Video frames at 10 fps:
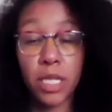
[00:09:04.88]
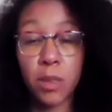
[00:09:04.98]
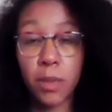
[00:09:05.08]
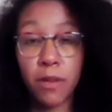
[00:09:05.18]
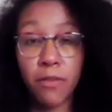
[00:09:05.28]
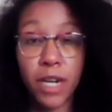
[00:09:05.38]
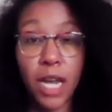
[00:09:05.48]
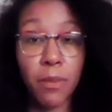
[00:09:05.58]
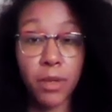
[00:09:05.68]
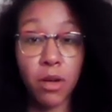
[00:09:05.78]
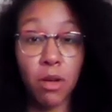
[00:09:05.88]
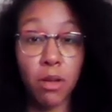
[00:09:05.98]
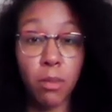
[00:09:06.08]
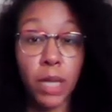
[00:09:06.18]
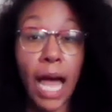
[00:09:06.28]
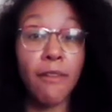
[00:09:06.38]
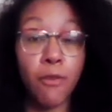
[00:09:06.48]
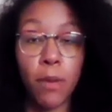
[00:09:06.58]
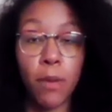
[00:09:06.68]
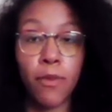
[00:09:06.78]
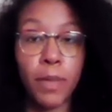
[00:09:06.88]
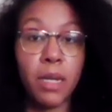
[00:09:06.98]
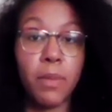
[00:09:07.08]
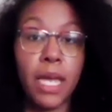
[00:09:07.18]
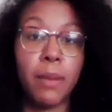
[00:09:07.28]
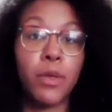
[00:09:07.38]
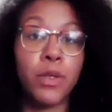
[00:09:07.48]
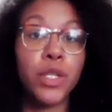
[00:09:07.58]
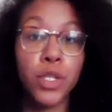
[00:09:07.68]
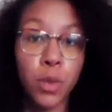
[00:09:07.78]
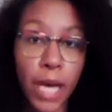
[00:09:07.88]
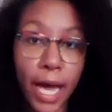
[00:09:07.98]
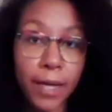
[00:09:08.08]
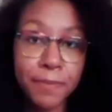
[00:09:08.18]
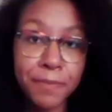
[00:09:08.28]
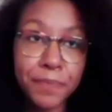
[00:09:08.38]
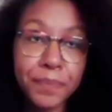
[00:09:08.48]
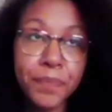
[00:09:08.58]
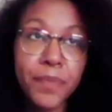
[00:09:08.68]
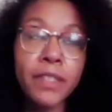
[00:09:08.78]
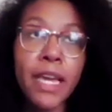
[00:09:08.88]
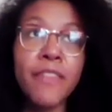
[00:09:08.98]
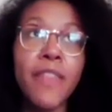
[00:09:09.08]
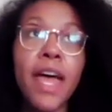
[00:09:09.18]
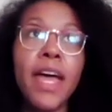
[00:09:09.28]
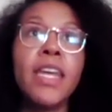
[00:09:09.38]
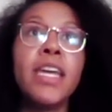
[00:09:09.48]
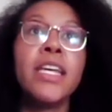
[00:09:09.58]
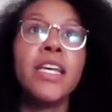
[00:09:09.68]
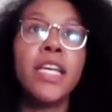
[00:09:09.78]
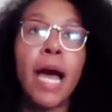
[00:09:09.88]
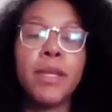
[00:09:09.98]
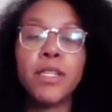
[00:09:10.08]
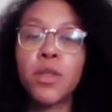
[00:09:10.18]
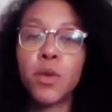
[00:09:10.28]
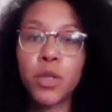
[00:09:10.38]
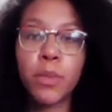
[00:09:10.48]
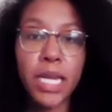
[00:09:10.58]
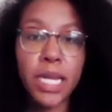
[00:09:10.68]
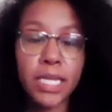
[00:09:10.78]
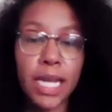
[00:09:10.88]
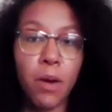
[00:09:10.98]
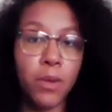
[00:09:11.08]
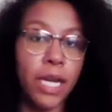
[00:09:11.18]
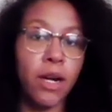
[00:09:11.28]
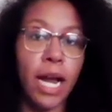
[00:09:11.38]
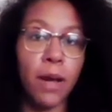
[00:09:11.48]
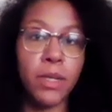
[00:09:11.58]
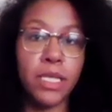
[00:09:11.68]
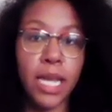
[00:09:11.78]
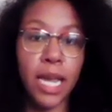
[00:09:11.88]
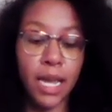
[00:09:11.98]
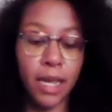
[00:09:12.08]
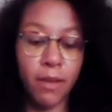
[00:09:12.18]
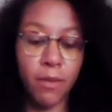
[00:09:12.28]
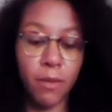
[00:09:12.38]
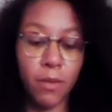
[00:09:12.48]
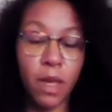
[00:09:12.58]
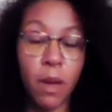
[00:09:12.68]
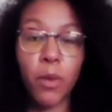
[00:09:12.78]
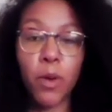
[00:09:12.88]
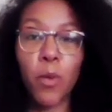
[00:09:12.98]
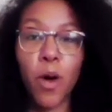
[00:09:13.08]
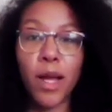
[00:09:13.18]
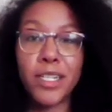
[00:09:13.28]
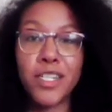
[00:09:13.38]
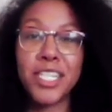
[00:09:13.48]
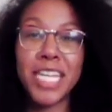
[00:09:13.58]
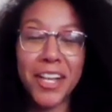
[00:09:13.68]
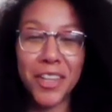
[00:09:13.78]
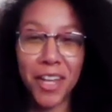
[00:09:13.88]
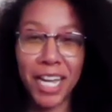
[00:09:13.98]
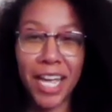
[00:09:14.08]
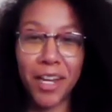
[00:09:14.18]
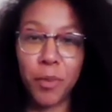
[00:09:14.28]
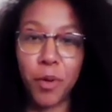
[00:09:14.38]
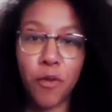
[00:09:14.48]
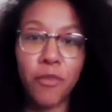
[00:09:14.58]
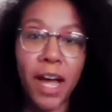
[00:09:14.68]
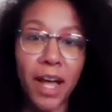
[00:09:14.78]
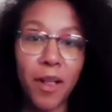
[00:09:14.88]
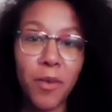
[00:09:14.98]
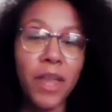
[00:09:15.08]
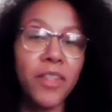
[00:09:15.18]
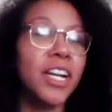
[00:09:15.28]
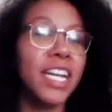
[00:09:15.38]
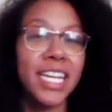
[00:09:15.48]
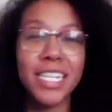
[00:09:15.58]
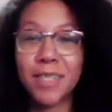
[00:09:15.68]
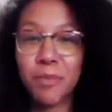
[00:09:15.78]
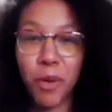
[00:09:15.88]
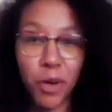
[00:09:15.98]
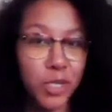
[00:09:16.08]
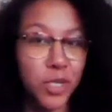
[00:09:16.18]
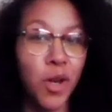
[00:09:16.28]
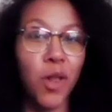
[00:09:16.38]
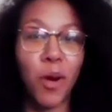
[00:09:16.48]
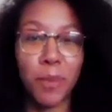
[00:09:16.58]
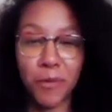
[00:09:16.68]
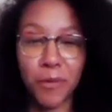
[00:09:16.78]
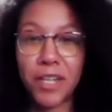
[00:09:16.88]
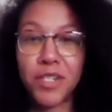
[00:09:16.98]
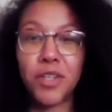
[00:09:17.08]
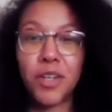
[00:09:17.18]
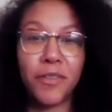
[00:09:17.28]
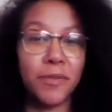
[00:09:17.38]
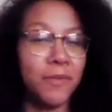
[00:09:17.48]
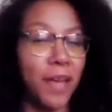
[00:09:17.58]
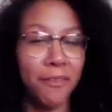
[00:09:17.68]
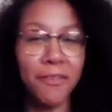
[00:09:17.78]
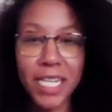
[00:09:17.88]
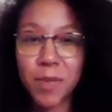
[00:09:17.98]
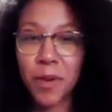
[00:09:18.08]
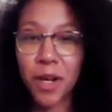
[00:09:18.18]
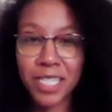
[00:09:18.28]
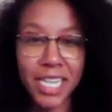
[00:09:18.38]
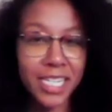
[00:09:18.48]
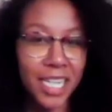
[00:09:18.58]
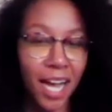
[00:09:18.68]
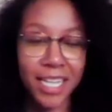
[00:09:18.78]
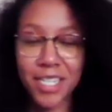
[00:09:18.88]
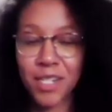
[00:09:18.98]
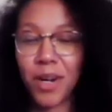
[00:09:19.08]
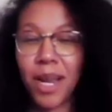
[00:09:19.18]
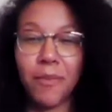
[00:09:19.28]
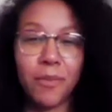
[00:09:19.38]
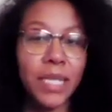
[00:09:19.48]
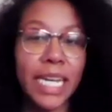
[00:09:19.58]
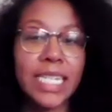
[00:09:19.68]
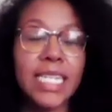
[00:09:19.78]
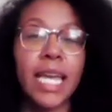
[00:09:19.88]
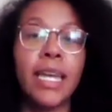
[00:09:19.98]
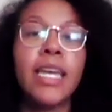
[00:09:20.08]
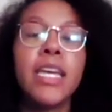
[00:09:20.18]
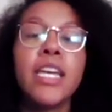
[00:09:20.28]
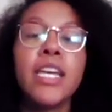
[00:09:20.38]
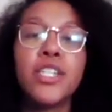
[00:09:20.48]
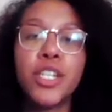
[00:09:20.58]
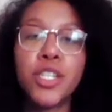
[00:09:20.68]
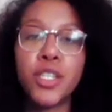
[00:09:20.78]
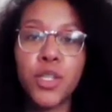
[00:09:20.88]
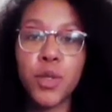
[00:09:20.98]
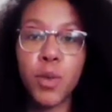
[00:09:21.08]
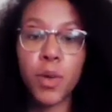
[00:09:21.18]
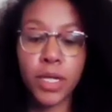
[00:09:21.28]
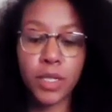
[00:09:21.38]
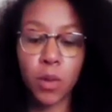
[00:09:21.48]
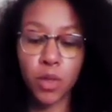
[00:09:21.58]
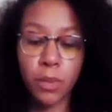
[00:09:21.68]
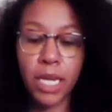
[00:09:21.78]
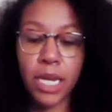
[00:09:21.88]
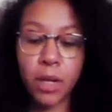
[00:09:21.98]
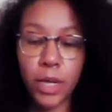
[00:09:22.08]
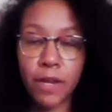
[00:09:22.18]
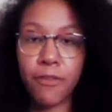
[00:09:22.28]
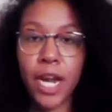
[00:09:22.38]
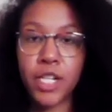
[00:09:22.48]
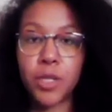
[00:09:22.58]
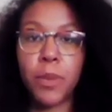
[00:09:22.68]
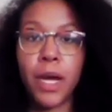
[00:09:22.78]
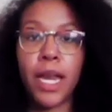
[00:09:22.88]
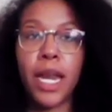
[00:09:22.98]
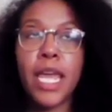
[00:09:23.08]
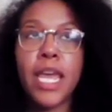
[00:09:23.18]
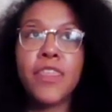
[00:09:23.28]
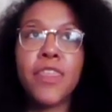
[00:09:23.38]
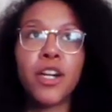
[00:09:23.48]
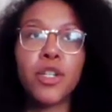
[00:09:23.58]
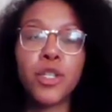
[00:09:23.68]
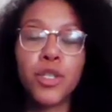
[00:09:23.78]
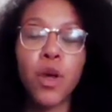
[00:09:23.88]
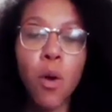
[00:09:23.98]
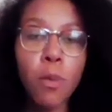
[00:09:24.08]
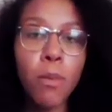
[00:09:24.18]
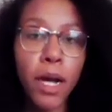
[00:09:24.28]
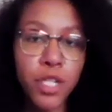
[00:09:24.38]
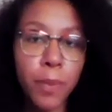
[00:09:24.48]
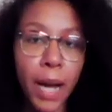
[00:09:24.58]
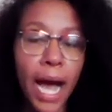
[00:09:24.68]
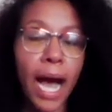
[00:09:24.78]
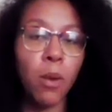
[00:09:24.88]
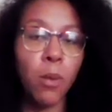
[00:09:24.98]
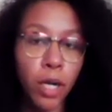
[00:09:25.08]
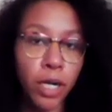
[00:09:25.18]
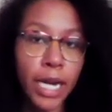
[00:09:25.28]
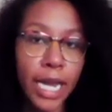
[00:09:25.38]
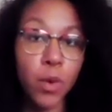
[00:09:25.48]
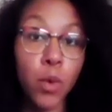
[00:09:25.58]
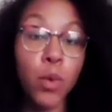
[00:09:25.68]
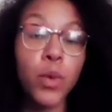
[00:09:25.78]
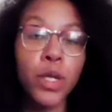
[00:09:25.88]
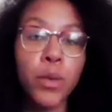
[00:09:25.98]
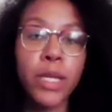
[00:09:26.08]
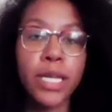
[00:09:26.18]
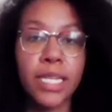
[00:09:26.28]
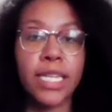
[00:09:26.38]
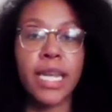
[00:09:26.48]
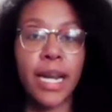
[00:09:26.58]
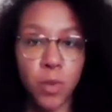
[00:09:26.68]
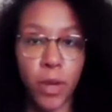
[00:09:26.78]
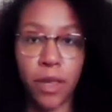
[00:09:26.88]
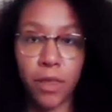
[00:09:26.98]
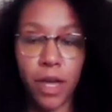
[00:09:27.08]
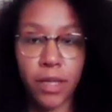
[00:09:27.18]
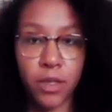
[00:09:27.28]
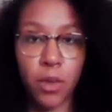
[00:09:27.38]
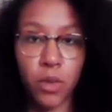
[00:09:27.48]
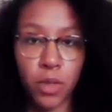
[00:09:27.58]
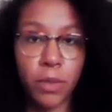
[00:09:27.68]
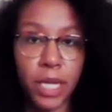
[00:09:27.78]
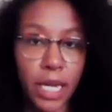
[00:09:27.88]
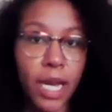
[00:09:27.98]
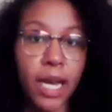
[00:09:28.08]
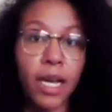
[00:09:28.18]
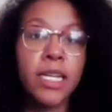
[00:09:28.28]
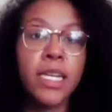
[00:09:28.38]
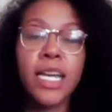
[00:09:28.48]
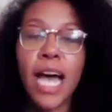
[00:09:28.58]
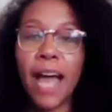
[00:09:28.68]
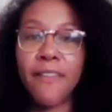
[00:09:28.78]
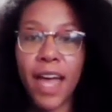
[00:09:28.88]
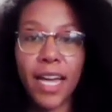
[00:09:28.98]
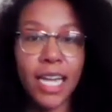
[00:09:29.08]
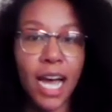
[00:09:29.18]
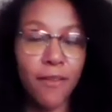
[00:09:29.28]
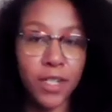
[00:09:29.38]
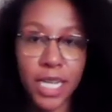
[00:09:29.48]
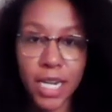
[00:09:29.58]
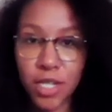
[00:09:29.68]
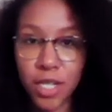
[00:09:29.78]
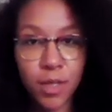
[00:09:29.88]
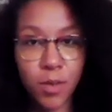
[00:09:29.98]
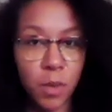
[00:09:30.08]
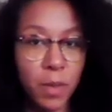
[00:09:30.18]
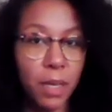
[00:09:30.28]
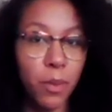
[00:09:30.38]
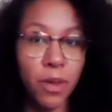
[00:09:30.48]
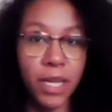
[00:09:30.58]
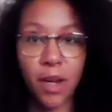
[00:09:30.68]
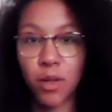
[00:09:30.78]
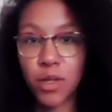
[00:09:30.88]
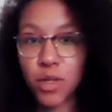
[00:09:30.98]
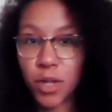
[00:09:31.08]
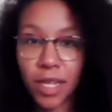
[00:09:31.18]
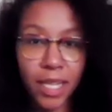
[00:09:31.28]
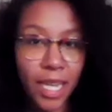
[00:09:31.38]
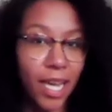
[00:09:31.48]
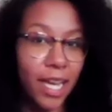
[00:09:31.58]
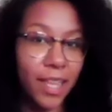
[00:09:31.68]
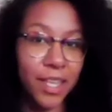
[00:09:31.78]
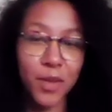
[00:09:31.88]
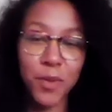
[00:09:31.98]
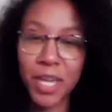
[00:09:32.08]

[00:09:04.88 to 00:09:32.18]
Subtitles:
has been a phenomenal platform for me to be able to do that. And then, I mean, social media is out there. I would say, number one, just take a look at your profile, whether it is personal or professional, on Facebook, TikTok, Instagram, LinkedIn. Just do a social media refresh. But there's so much power in who you can connect with on social media. I've had conversations with people in Australia, in the